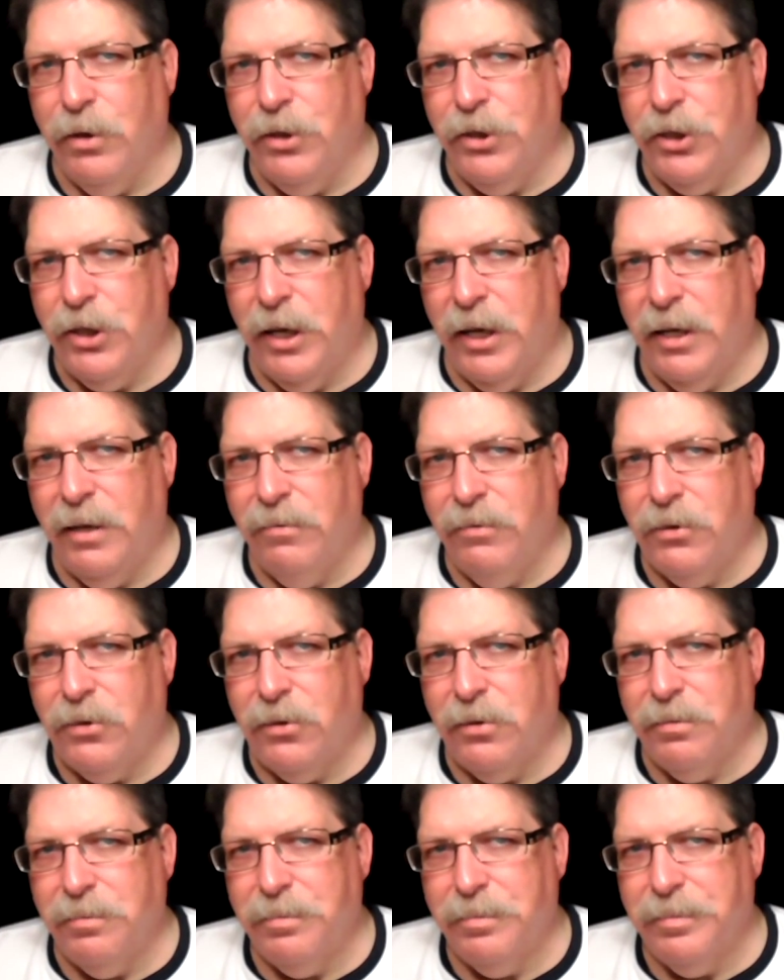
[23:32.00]
Have good
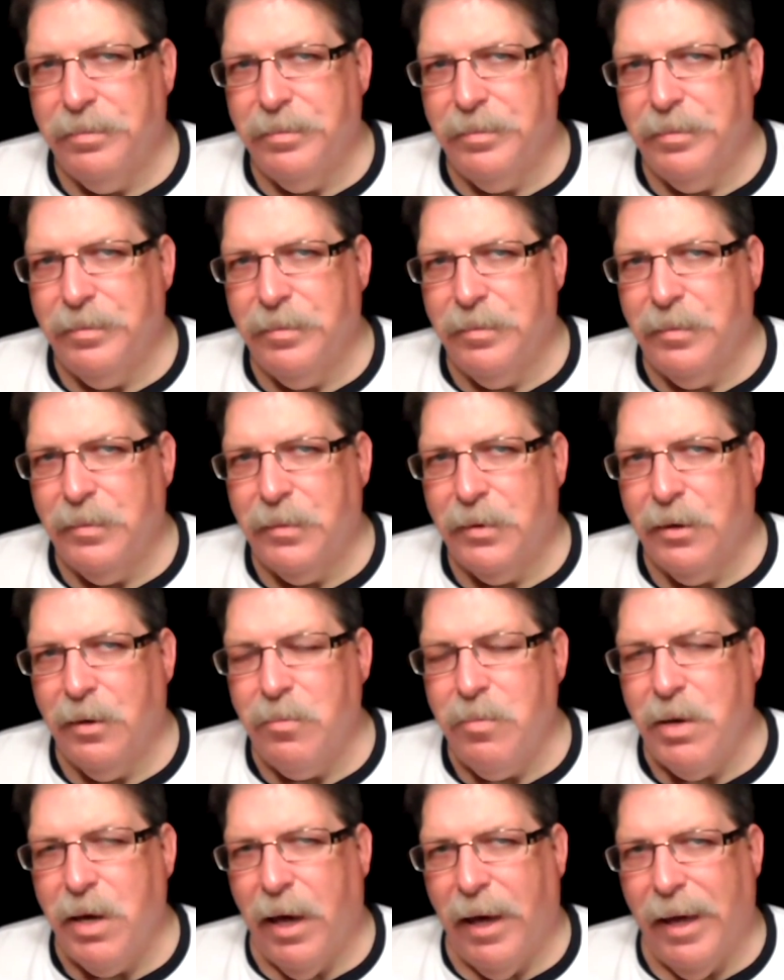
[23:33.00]
shaves,
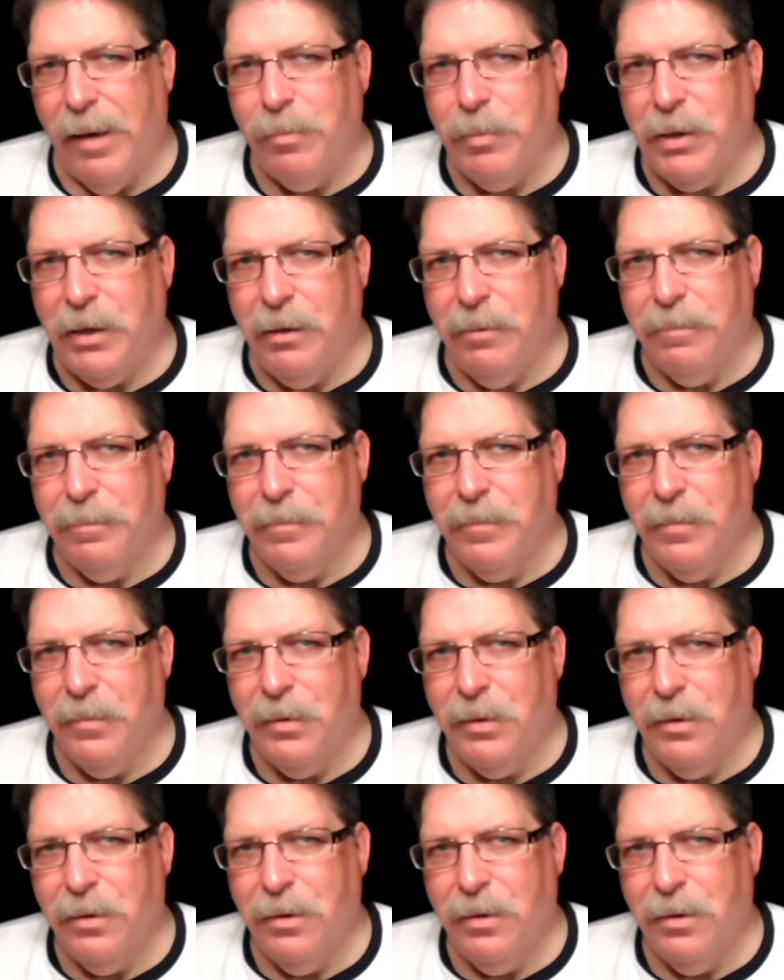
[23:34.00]
be happy,